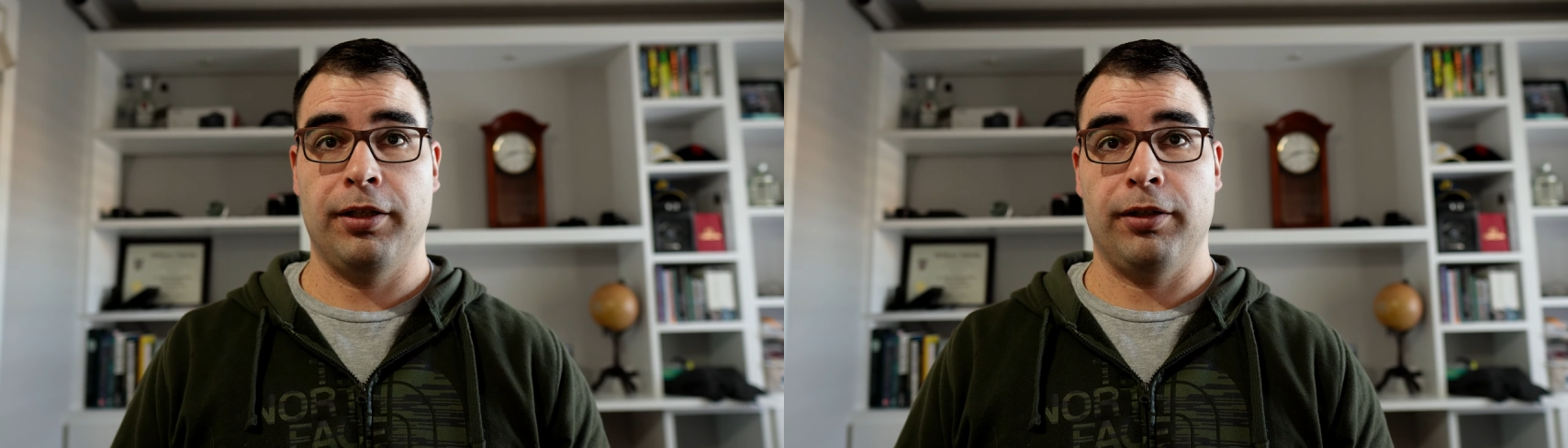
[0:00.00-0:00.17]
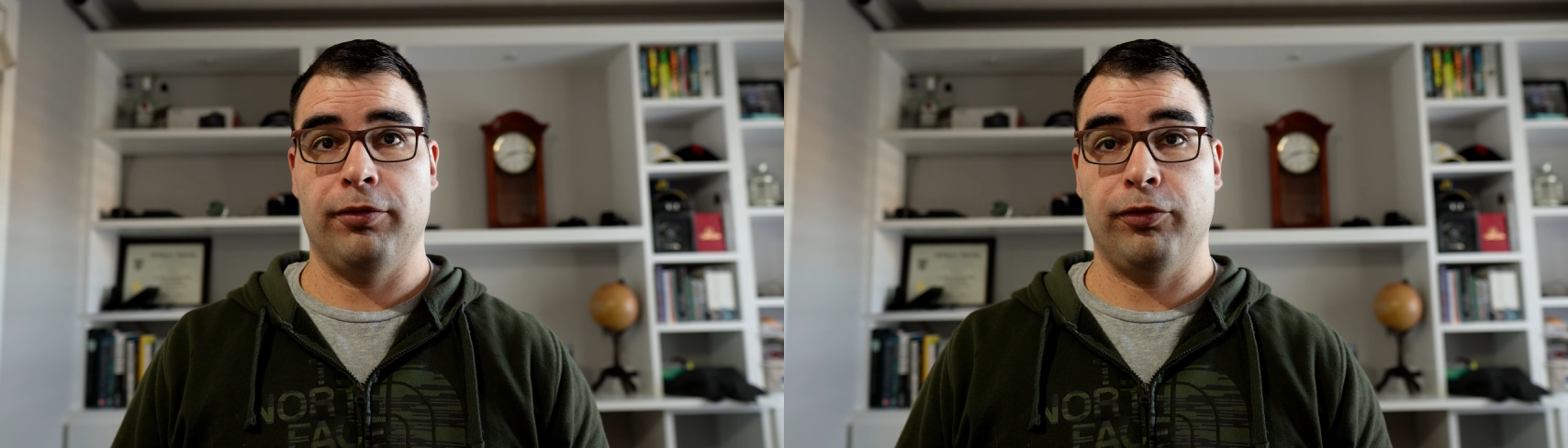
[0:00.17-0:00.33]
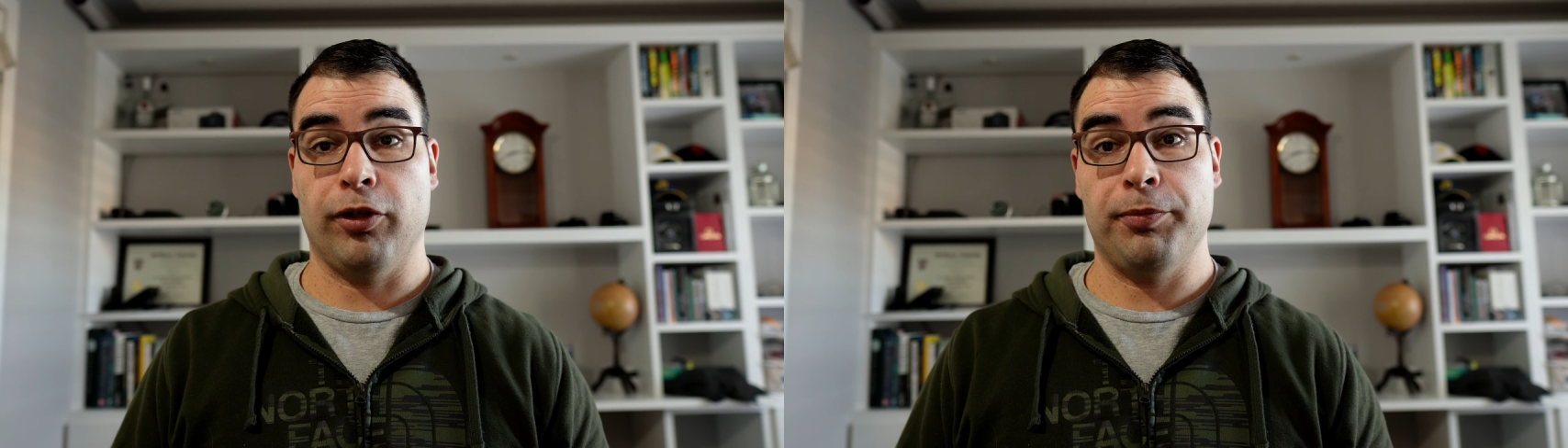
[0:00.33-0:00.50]

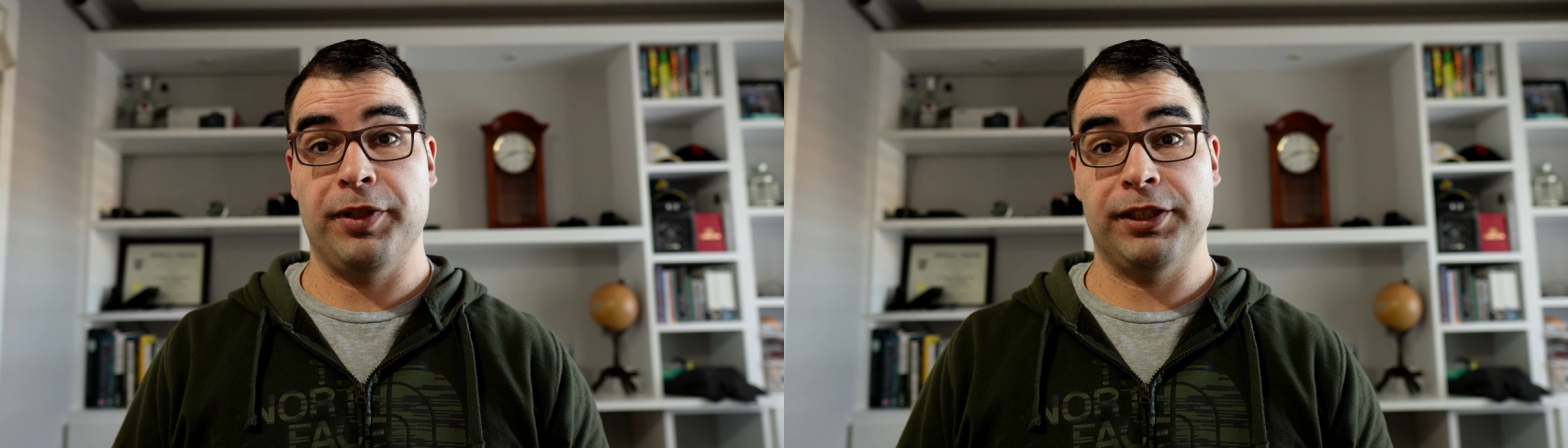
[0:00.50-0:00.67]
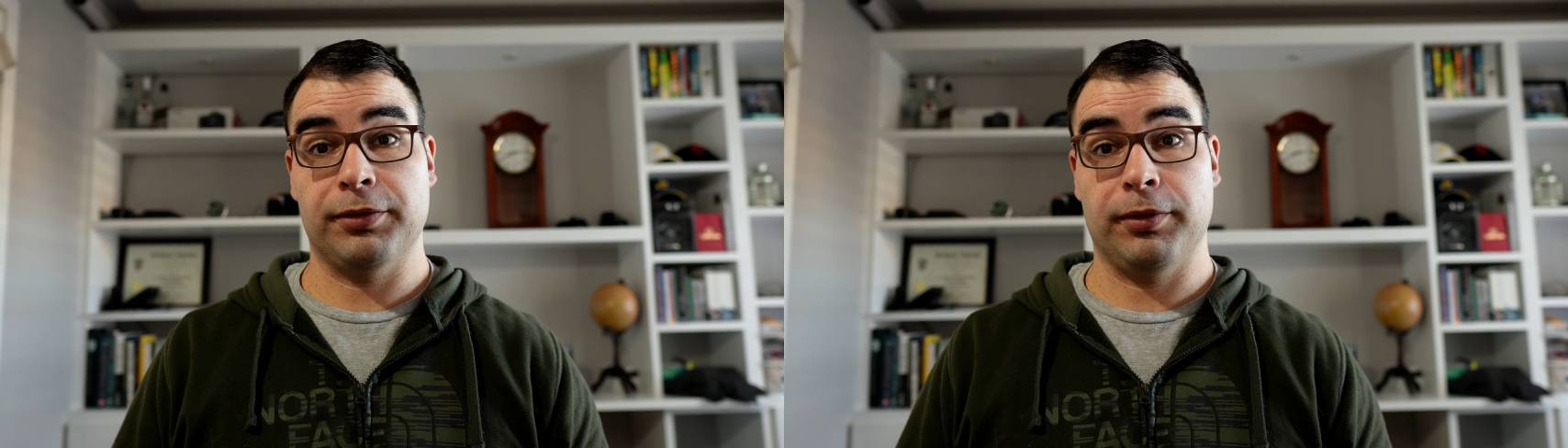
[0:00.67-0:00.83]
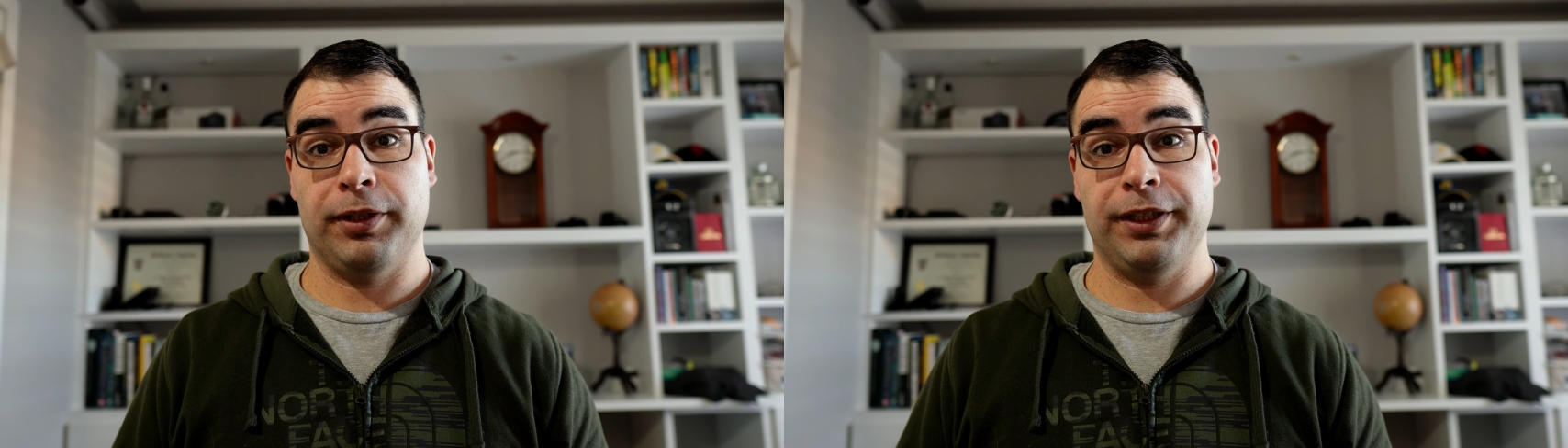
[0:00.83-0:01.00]
from this
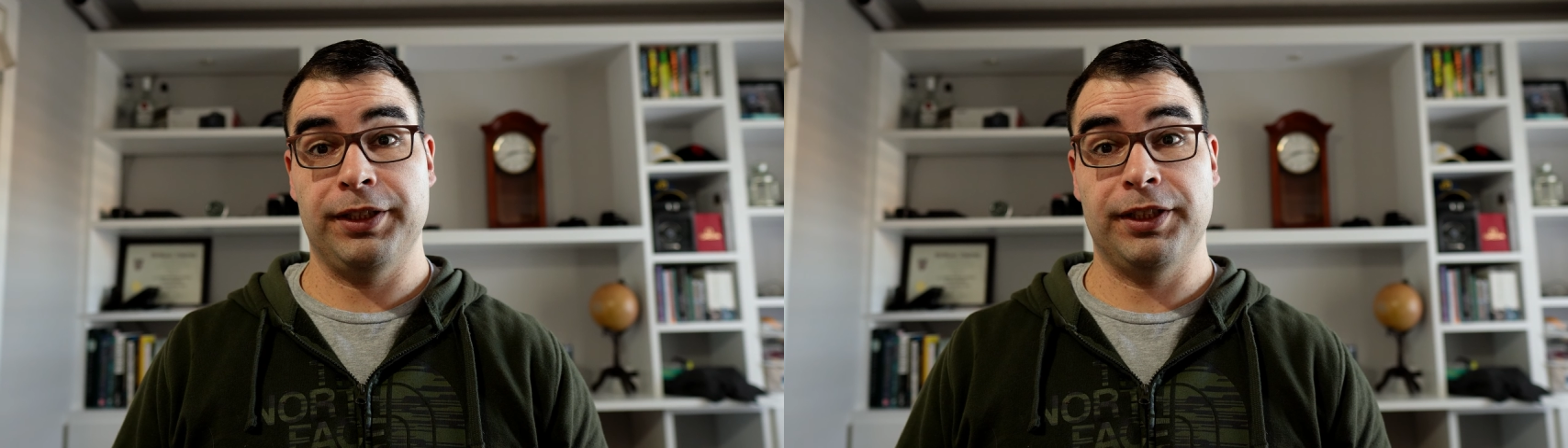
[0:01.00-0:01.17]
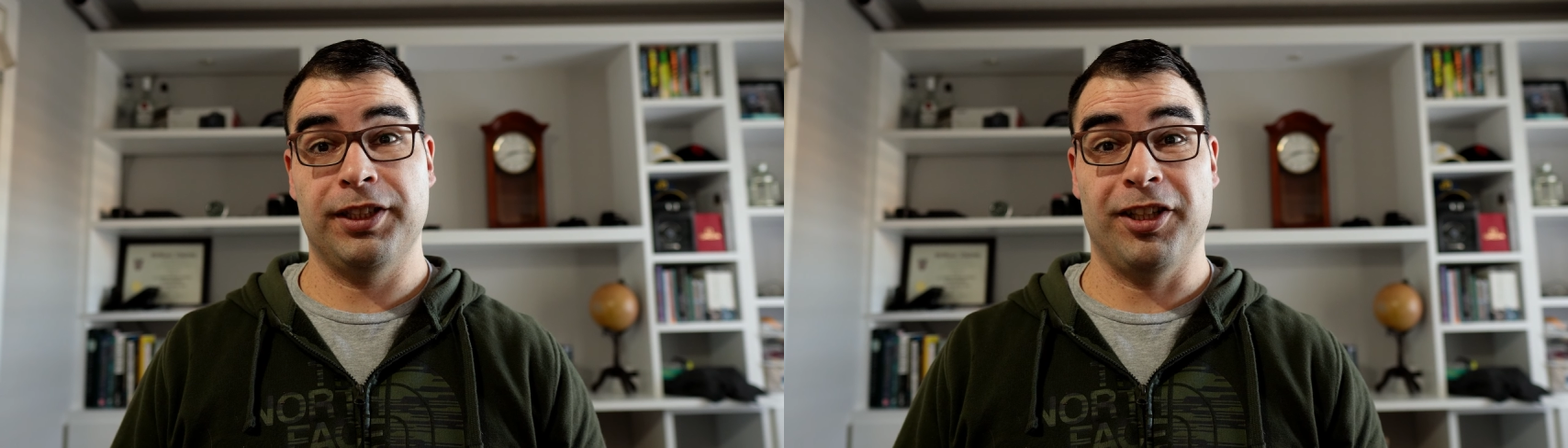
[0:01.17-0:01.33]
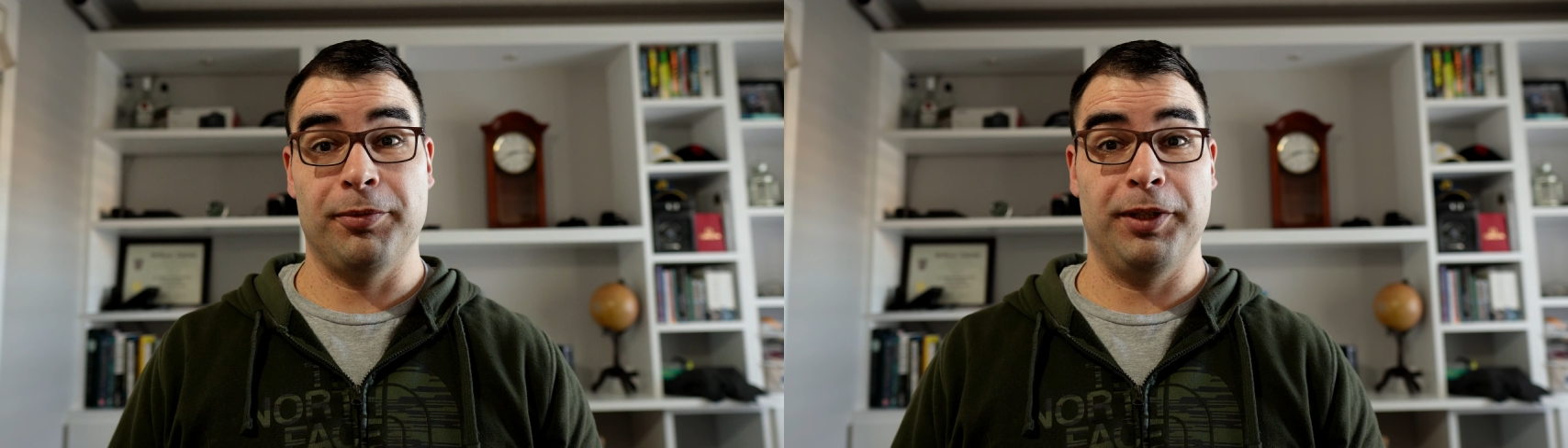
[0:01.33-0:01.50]
release
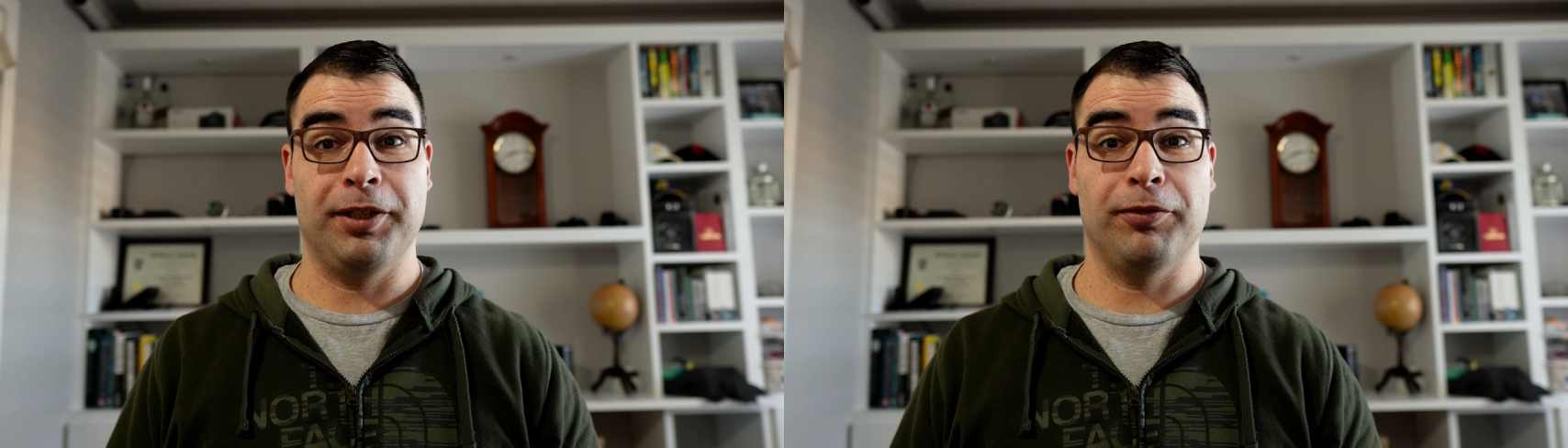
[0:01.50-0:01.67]
coming